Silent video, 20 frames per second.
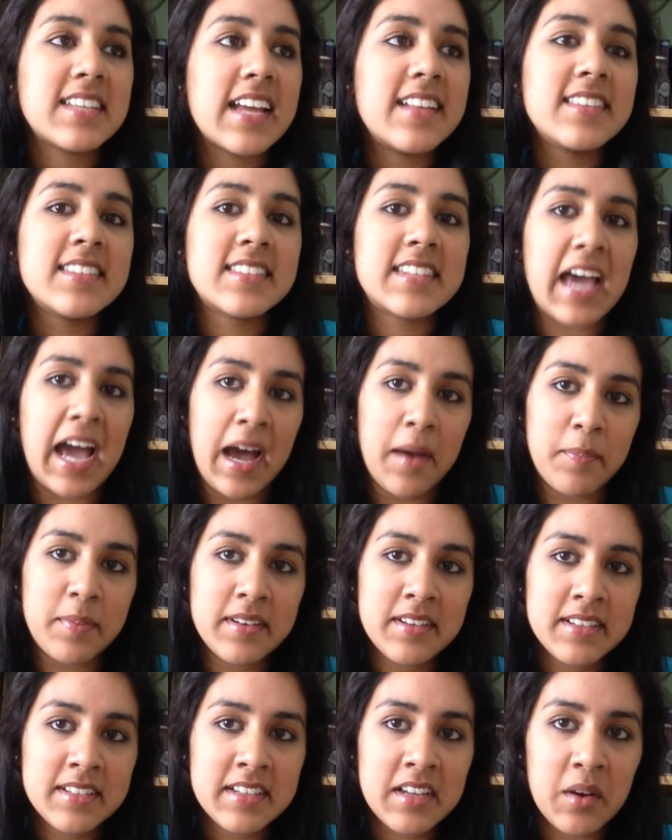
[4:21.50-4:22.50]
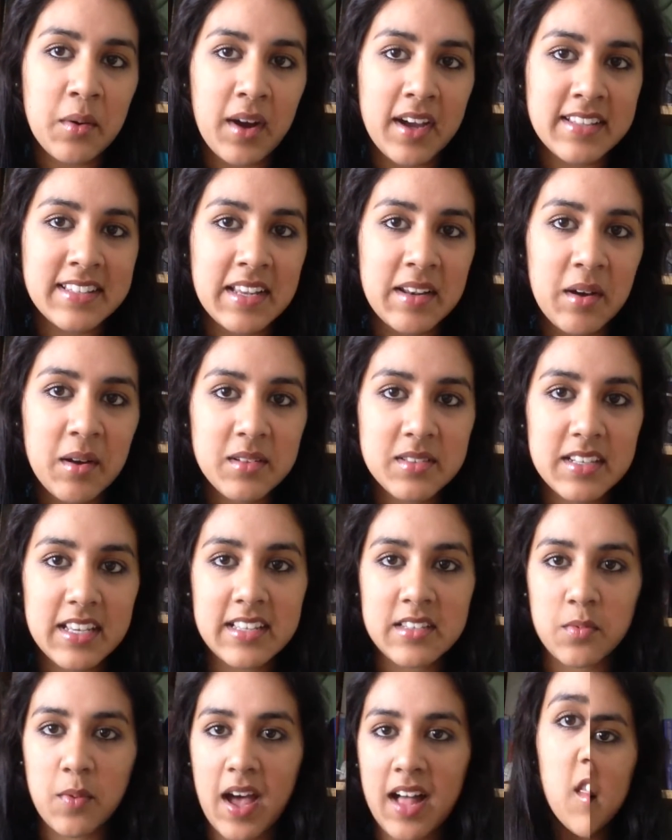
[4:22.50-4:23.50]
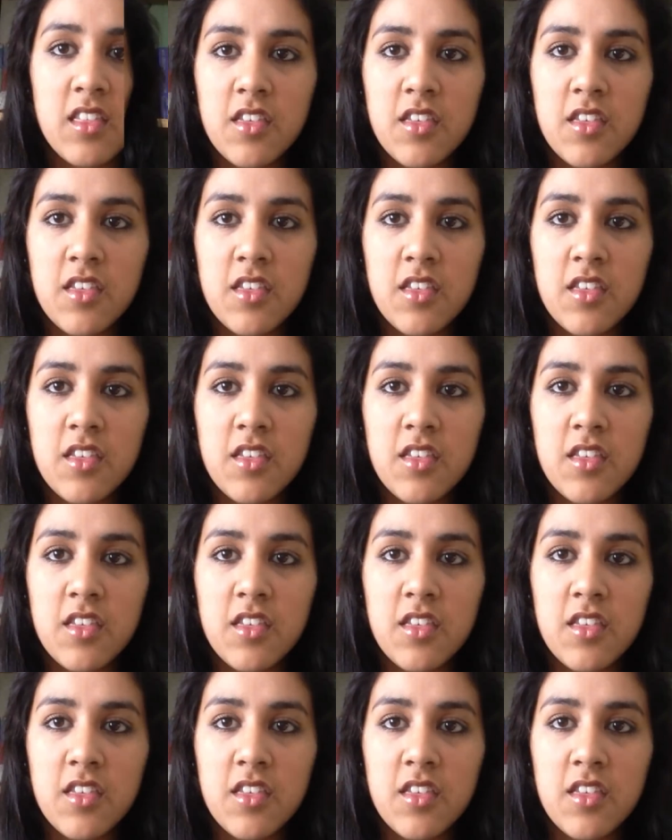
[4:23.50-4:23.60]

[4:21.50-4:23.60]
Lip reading: tends to happen quite a lot as well.